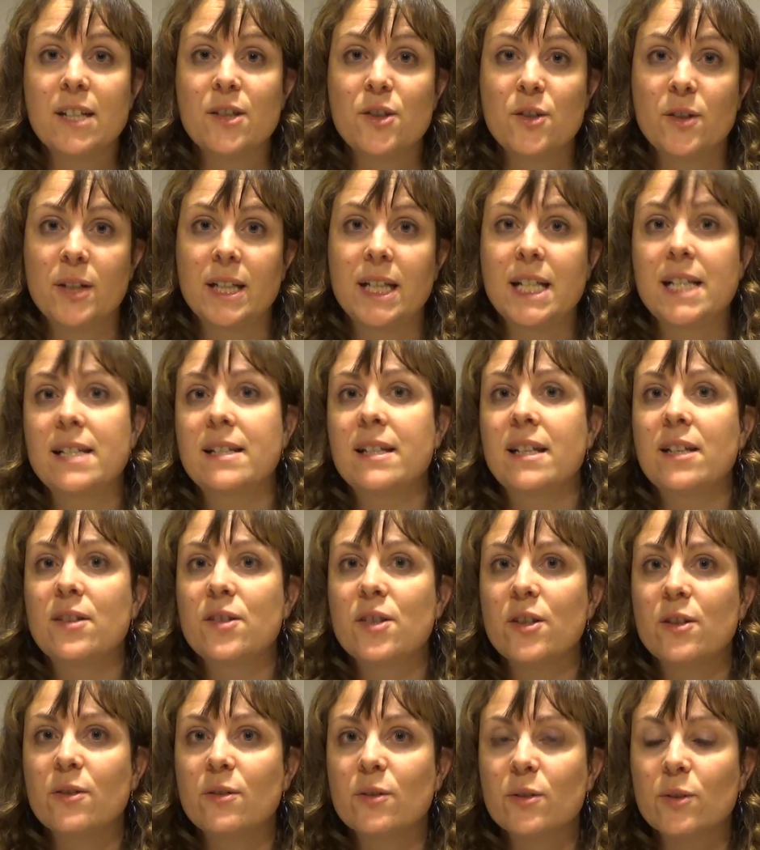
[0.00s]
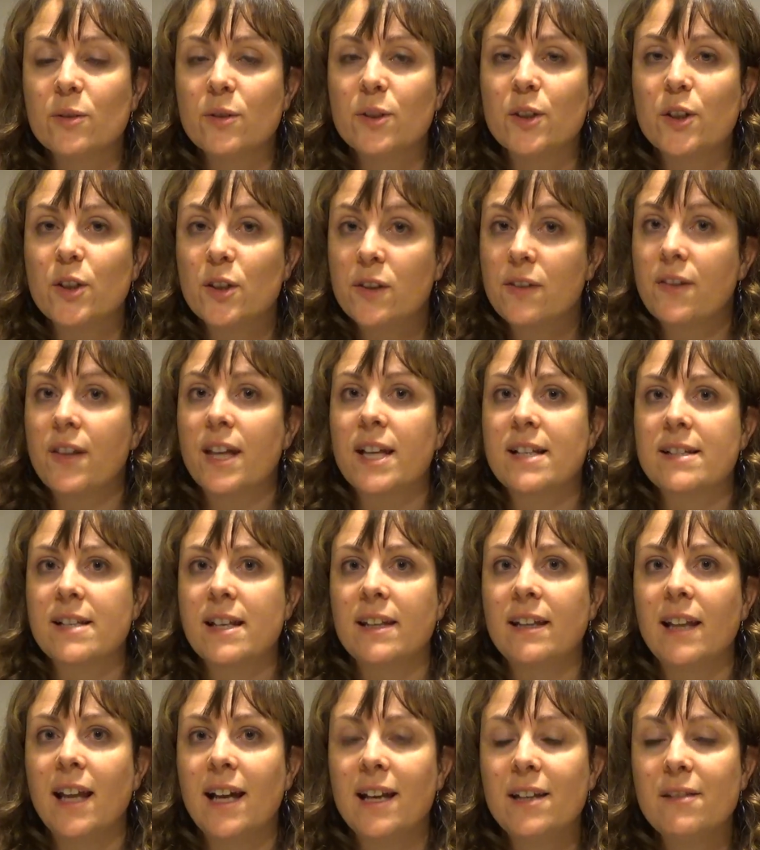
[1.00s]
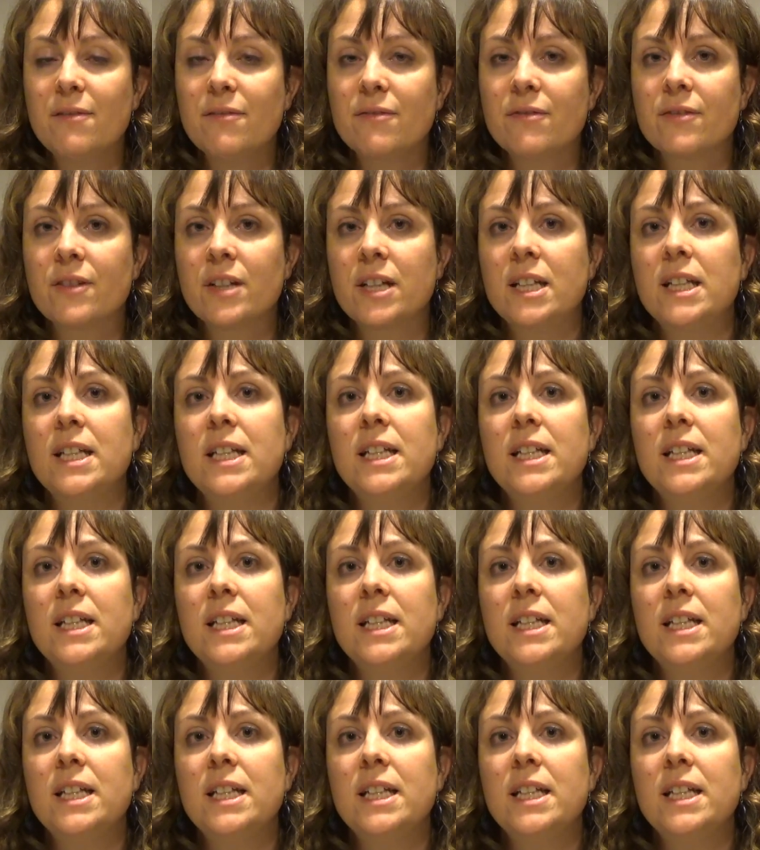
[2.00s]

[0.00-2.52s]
enjoyed listening to called The Good Things in Life.